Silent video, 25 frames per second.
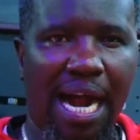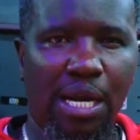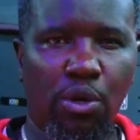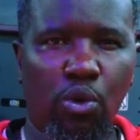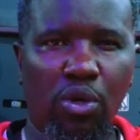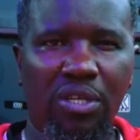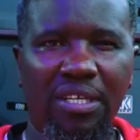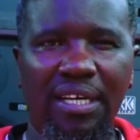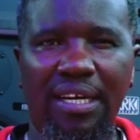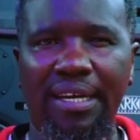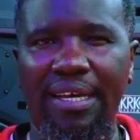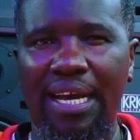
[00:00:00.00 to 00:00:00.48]
And
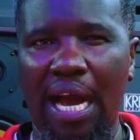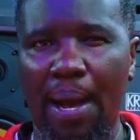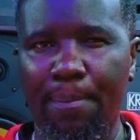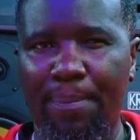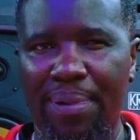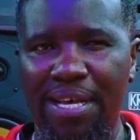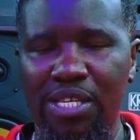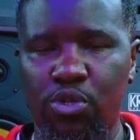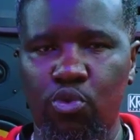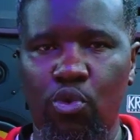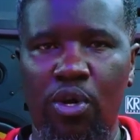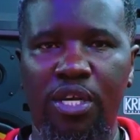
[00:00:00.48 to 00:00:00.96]
what really
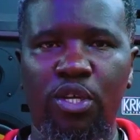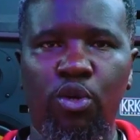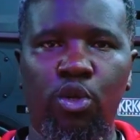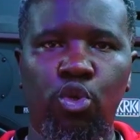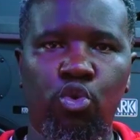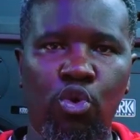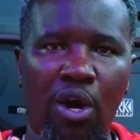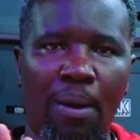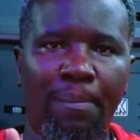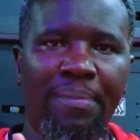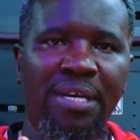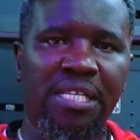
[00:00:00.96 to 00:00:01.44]
happens when you
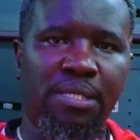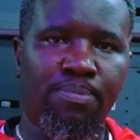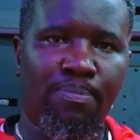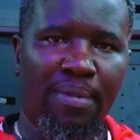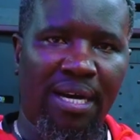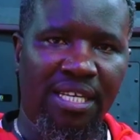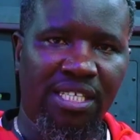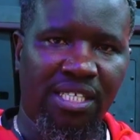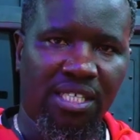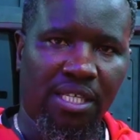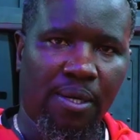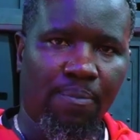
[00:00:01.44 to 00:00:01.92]
do a
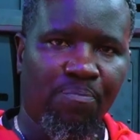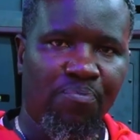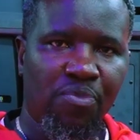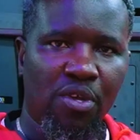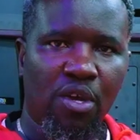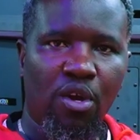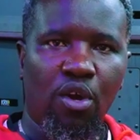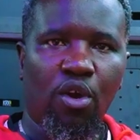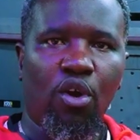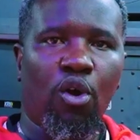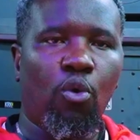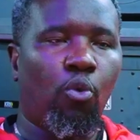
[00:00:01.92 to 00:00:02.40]
mismatch?
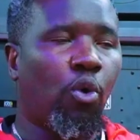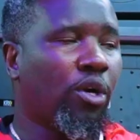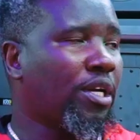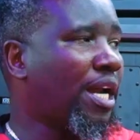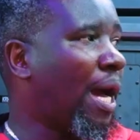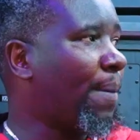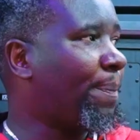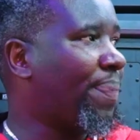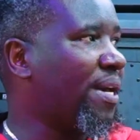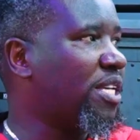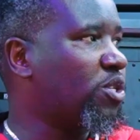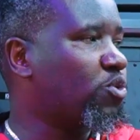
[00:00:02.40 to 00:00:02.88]
What
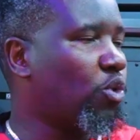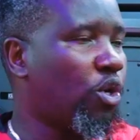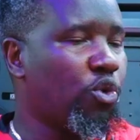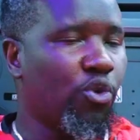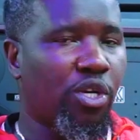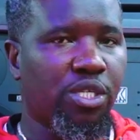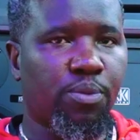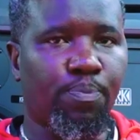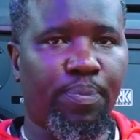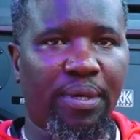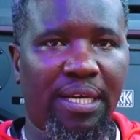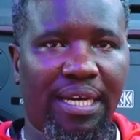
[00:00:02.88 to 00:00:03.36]
happens when
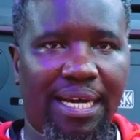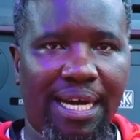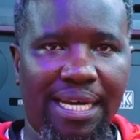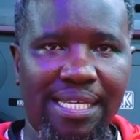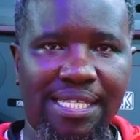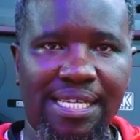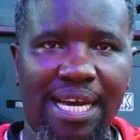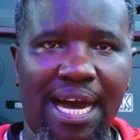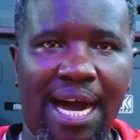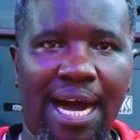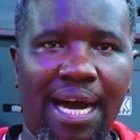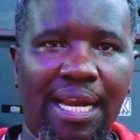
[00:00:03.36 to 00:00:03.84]
your
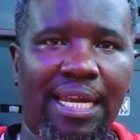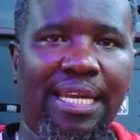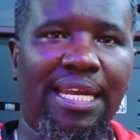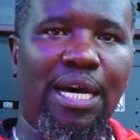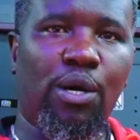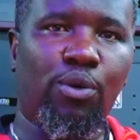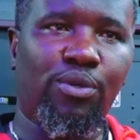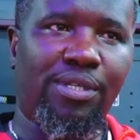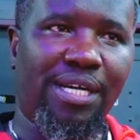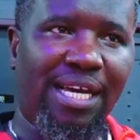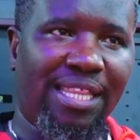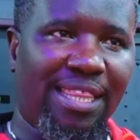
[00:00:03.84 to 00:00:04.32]
speakers are
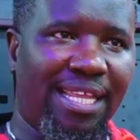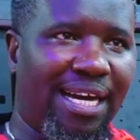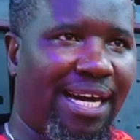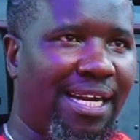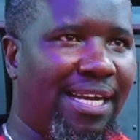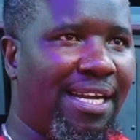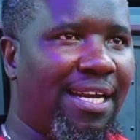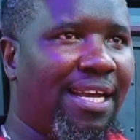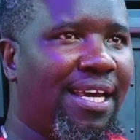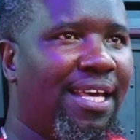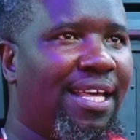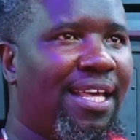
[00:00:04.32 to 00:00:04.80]
louder
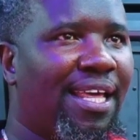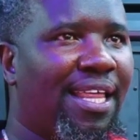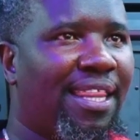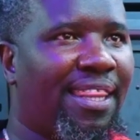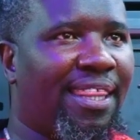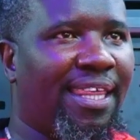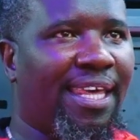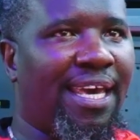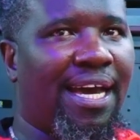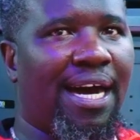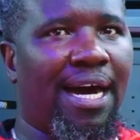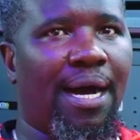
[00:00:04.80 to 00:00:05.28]
than
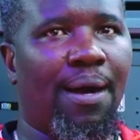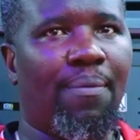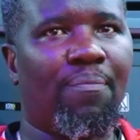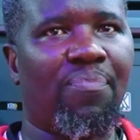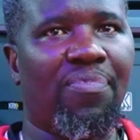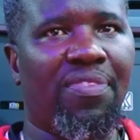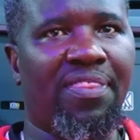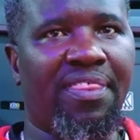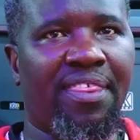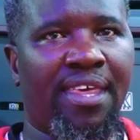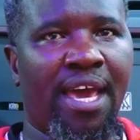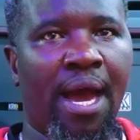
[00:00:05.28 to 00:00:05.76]
their,
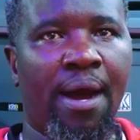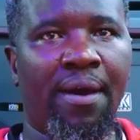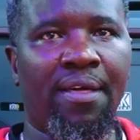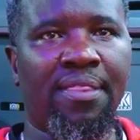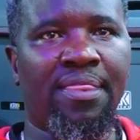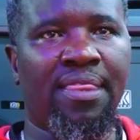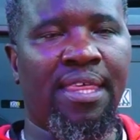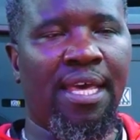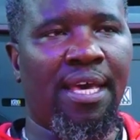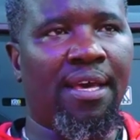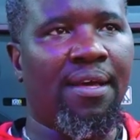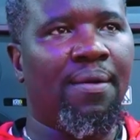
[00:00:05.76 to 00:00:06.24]
their,
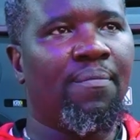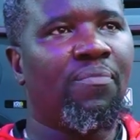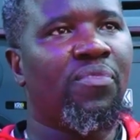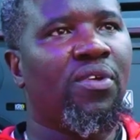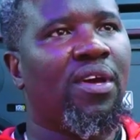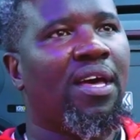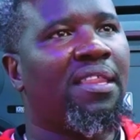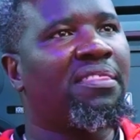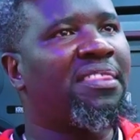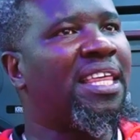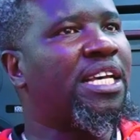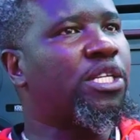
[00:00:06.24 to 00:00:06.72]
their,
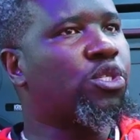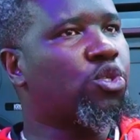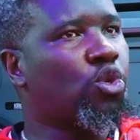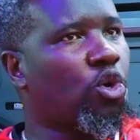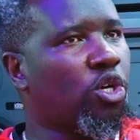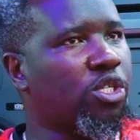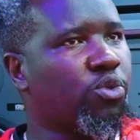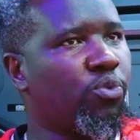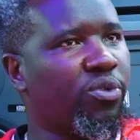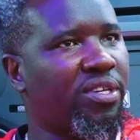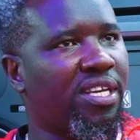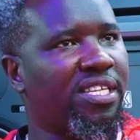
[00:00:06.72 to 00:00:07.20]
the
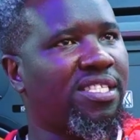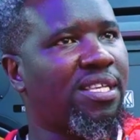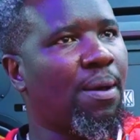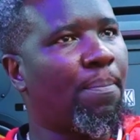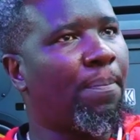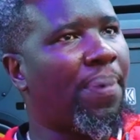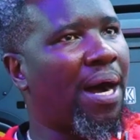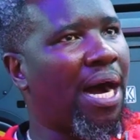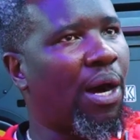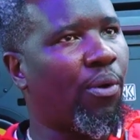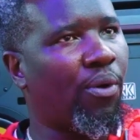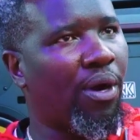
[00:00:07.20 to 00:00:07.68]
source, which is the
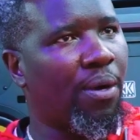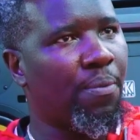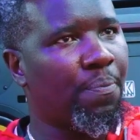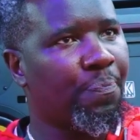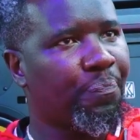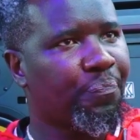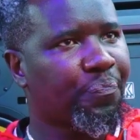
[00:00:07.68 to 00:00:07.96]
power.